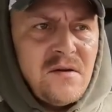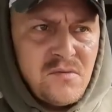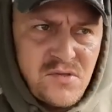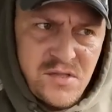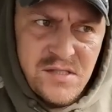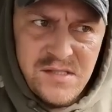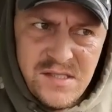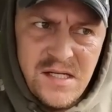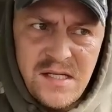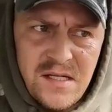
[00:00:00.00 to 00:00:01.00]
It was just
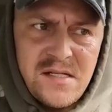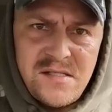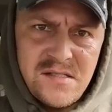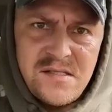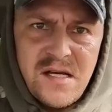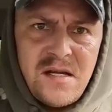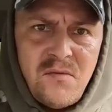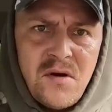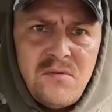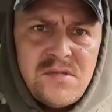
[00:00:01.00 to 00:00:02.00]
sitting nice and
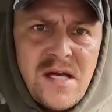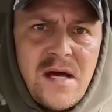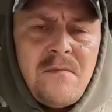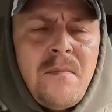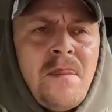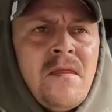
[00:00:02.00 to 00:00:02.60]
steady where it was at.